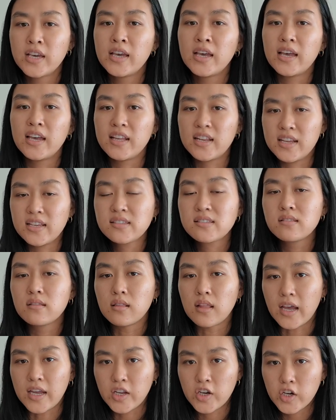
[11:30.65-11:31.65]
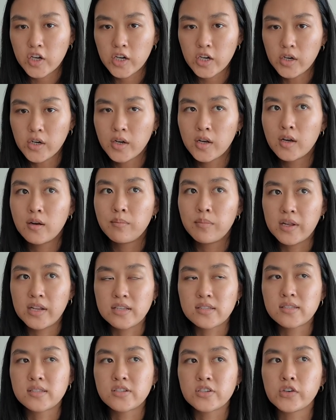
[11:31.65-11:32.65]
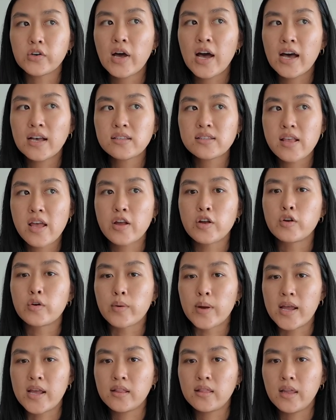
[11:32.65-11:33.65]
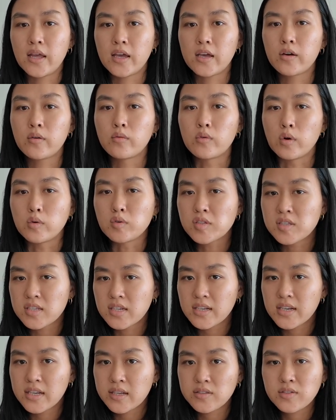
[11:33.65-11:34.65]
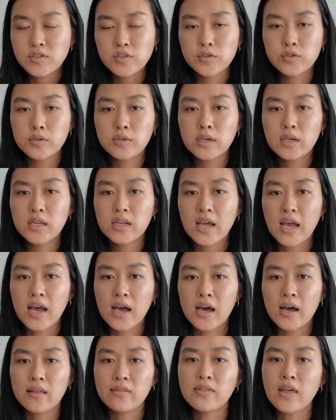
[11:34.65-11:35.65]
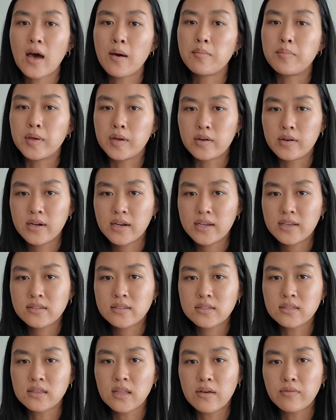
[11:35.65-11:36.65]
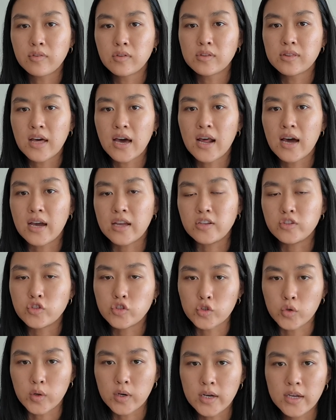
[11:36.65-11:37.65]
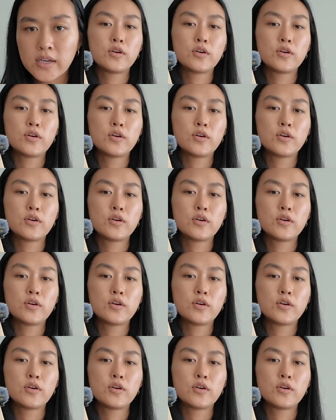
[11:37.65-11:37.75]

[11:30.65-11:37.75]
It is lighter, but it still has that great like roastedness to it and that bitterness level that I enjoy.